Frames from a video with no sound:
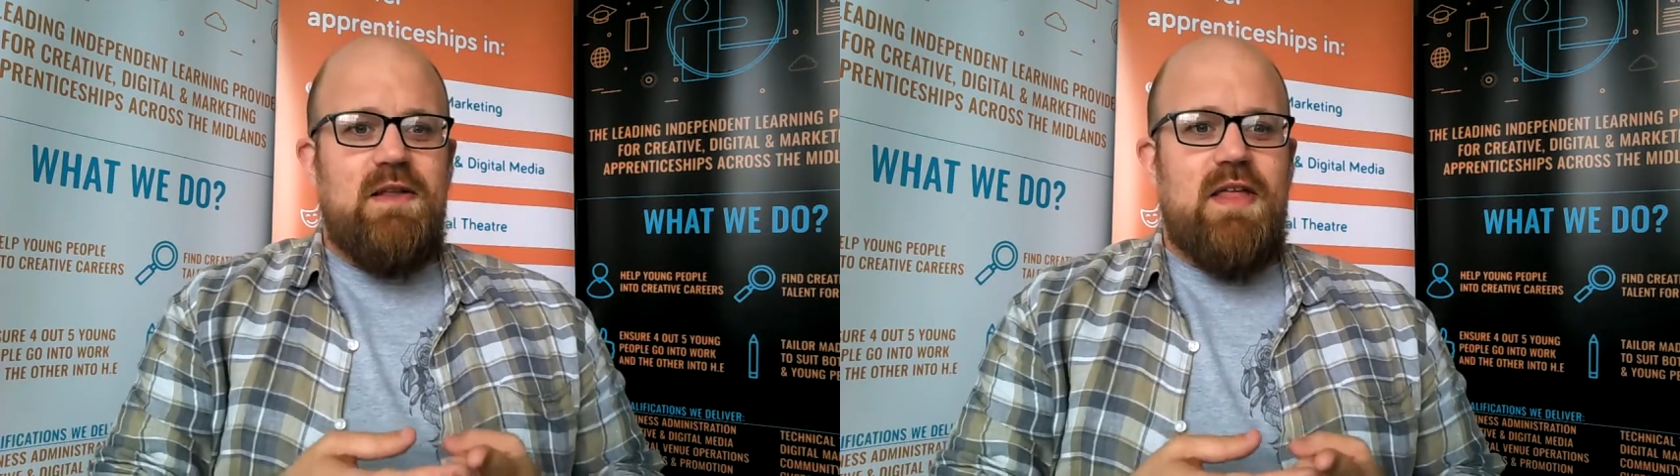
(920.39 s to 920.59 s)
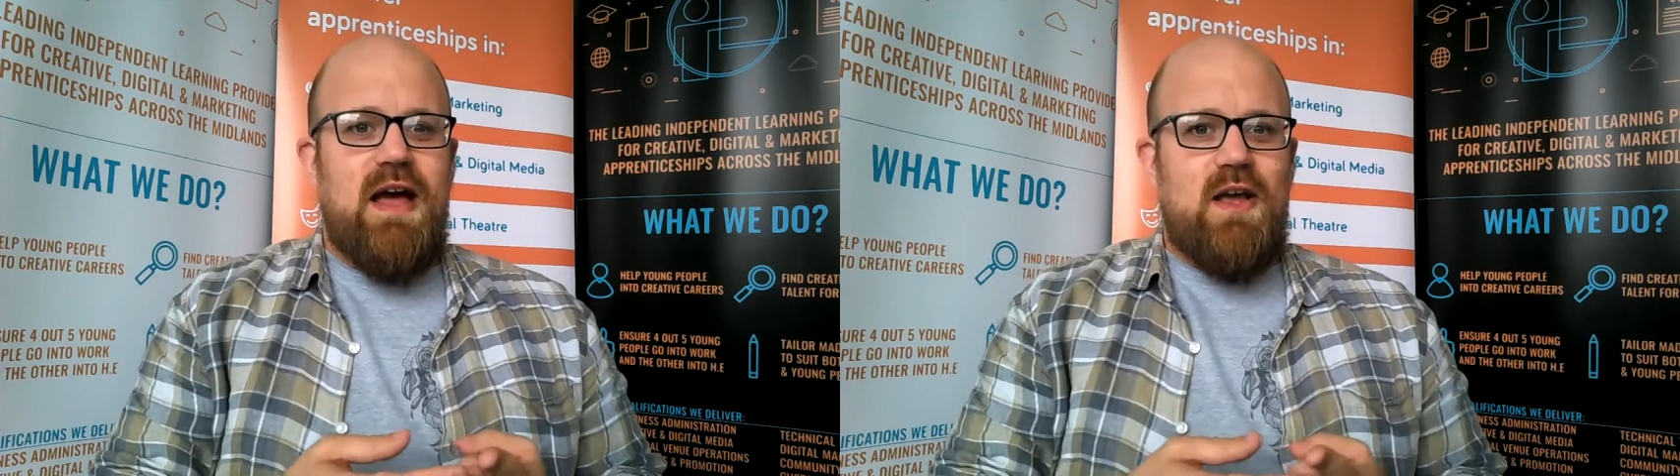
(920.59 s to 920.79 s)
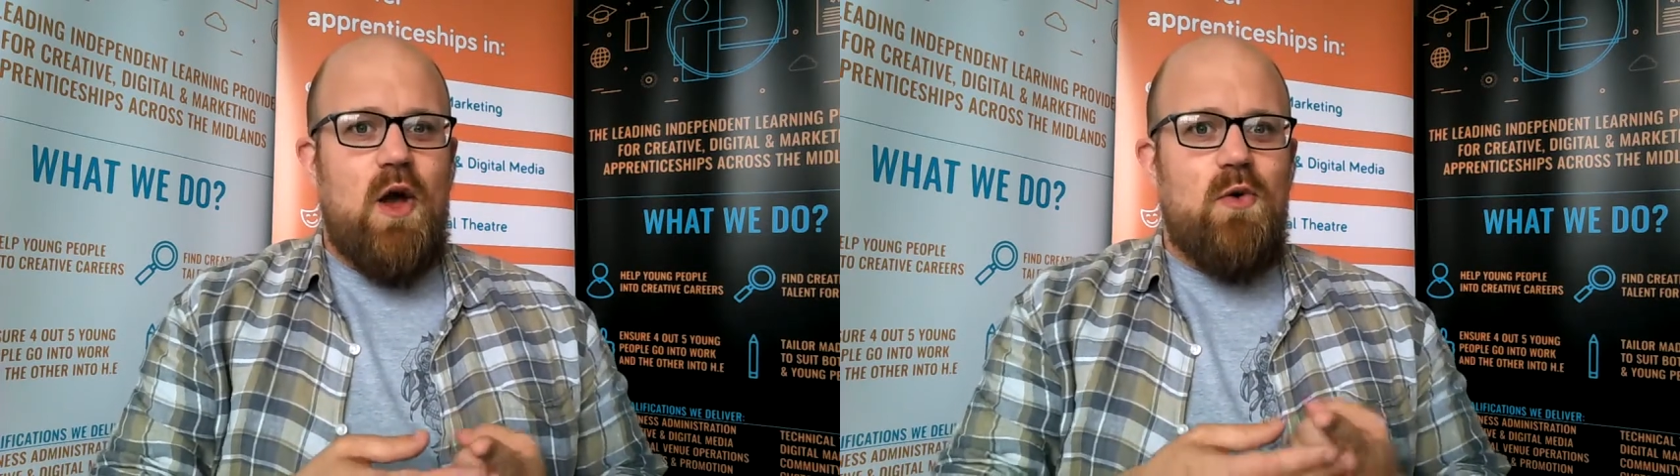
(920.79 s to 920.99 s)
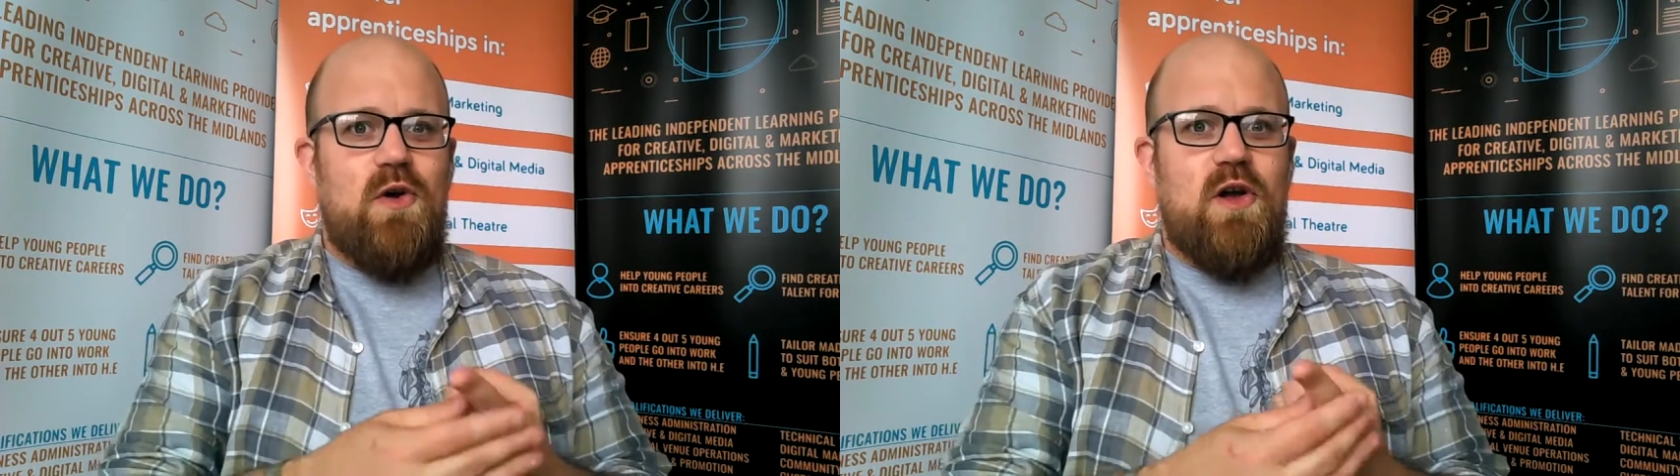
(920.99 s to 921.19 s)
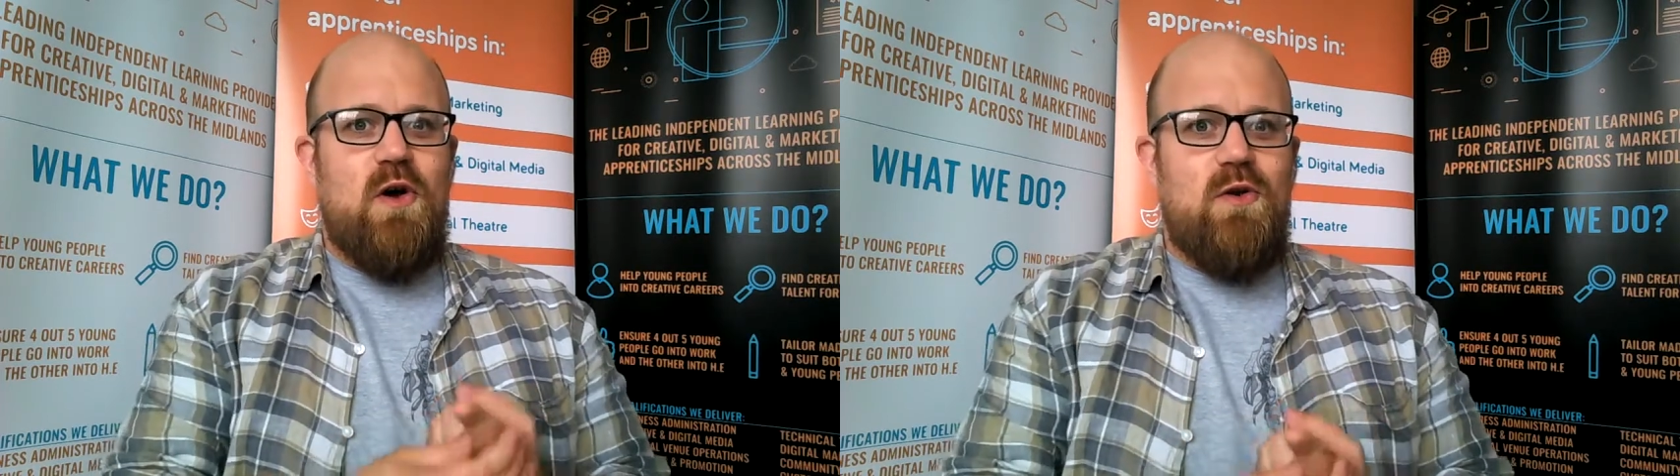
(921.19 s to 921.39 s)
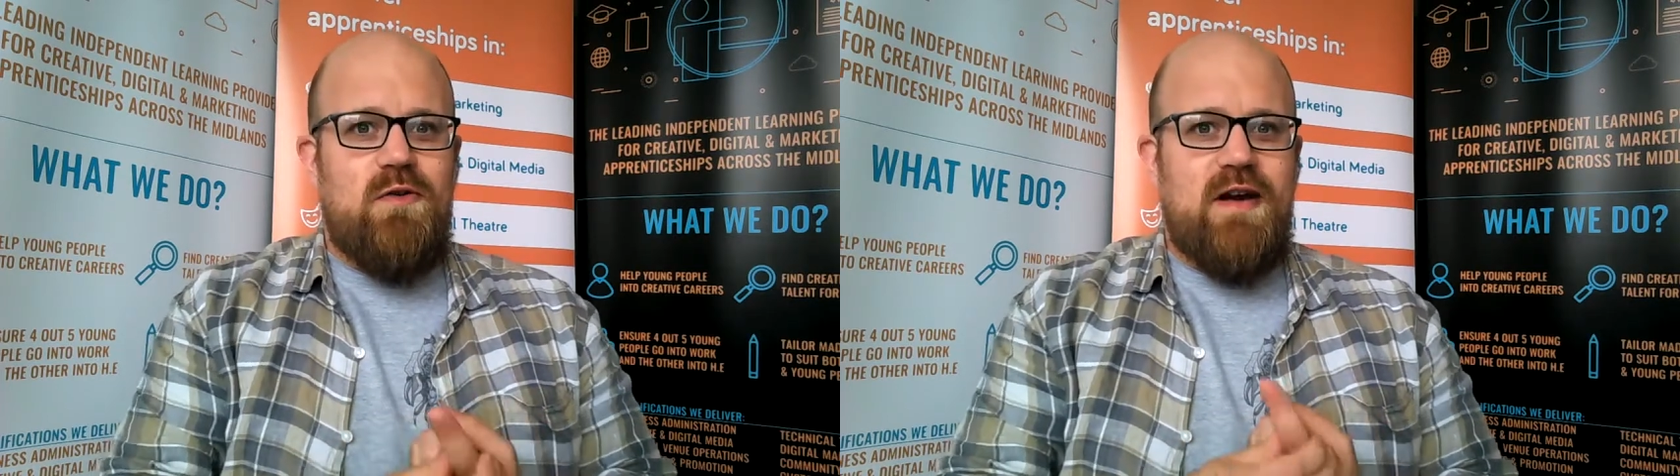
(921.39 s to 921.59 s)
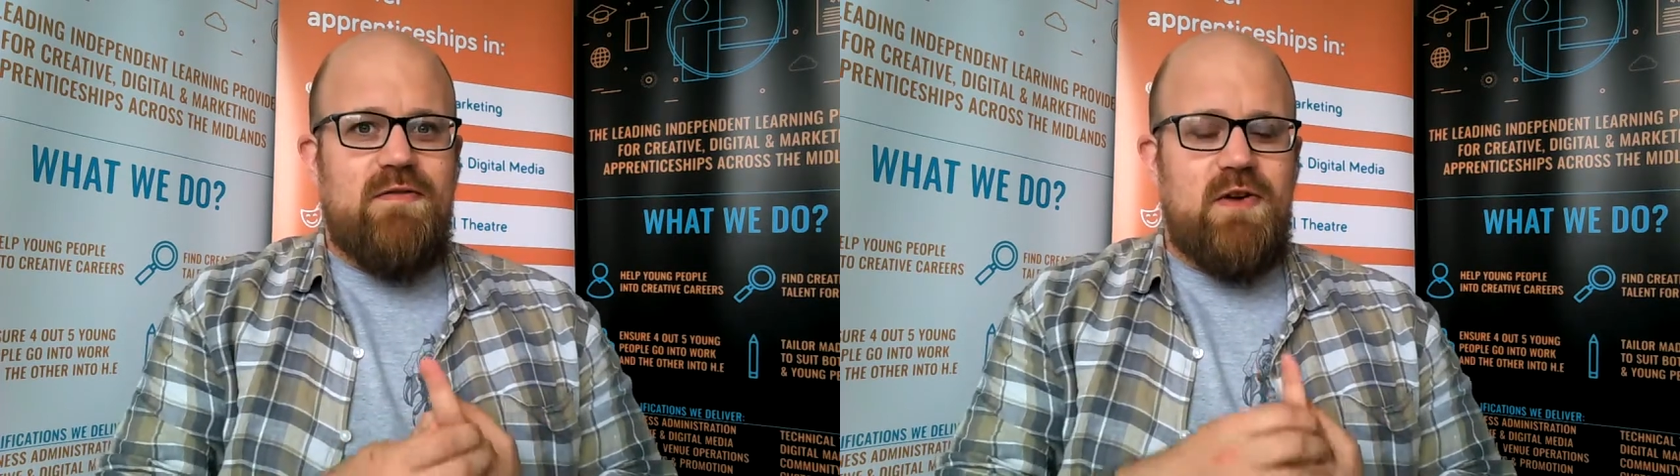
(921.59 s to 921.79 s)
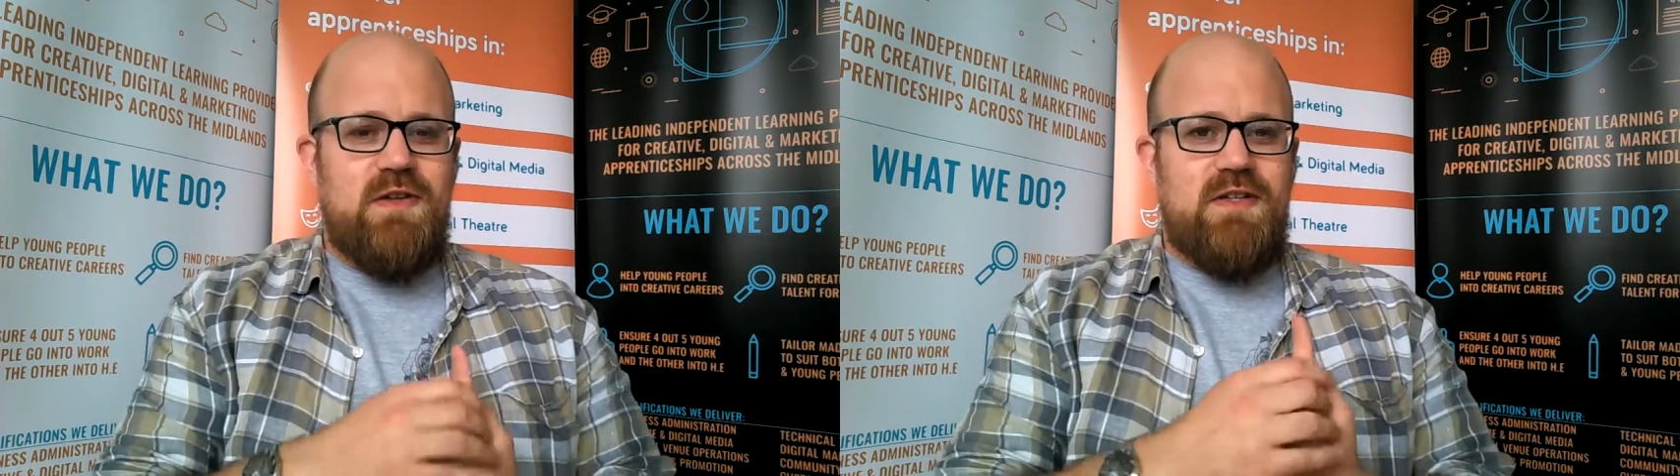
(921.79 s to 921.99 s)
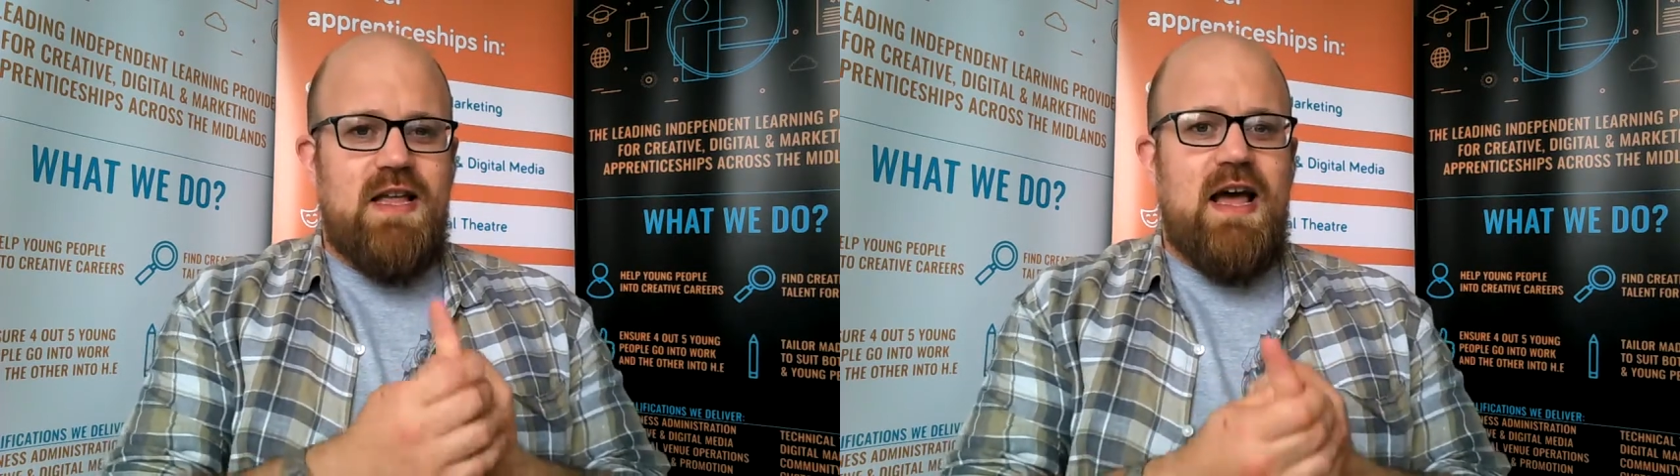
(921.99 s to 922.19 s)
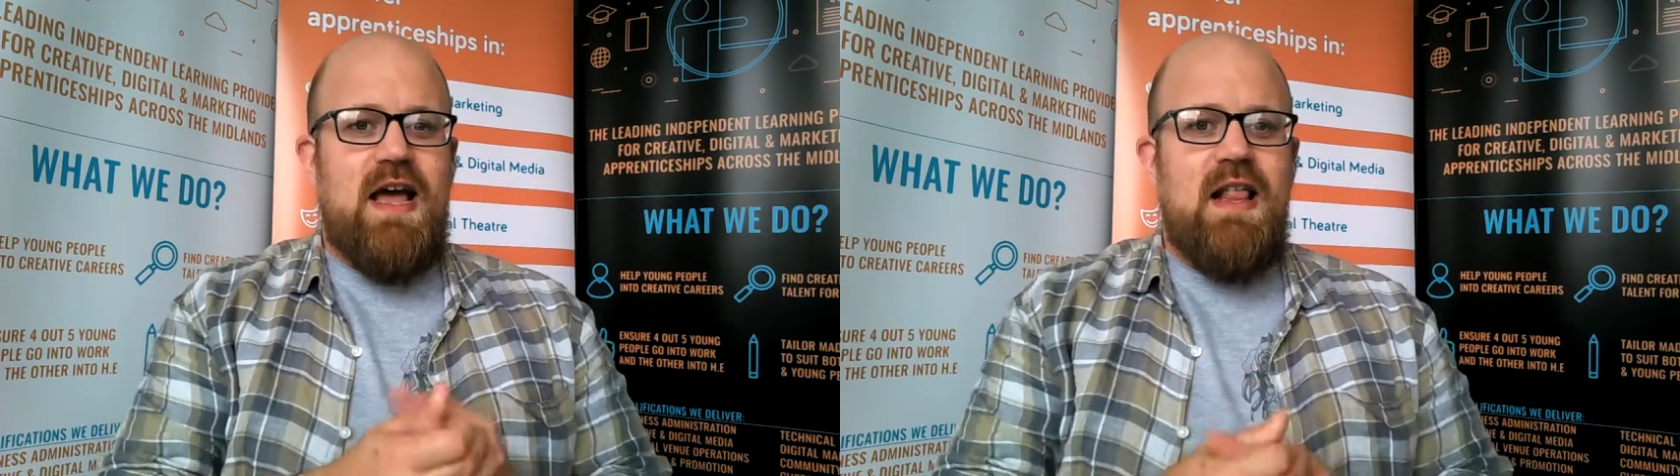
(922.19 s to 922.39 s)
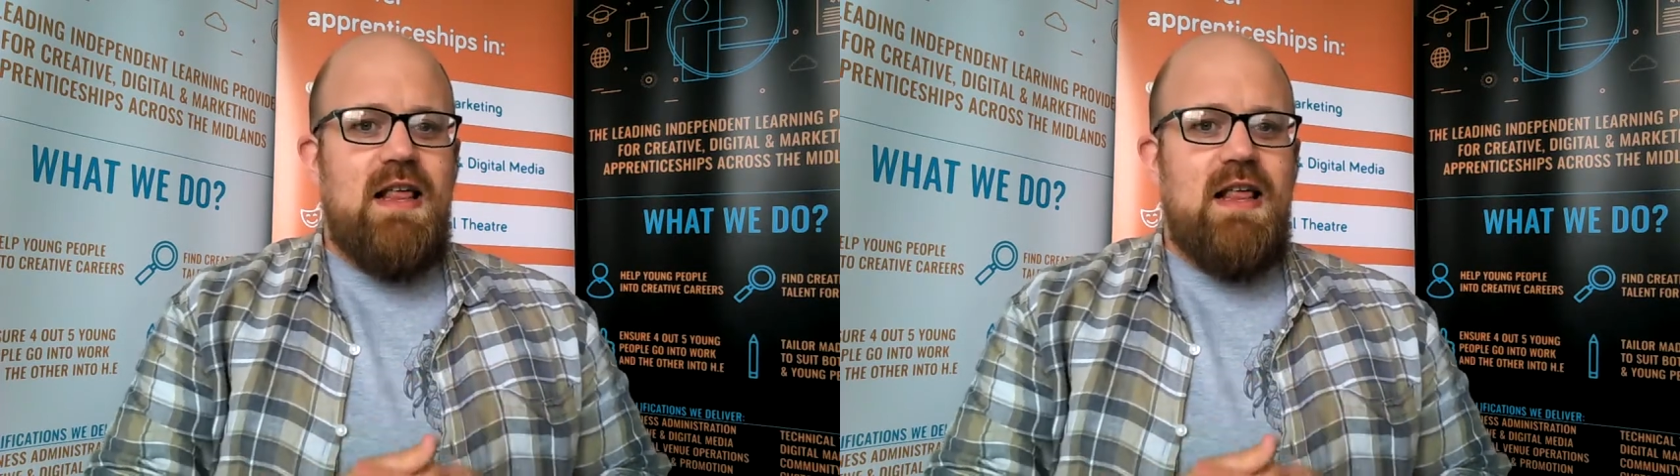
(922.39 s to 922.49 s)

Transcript: that Coca-Cola advert's there.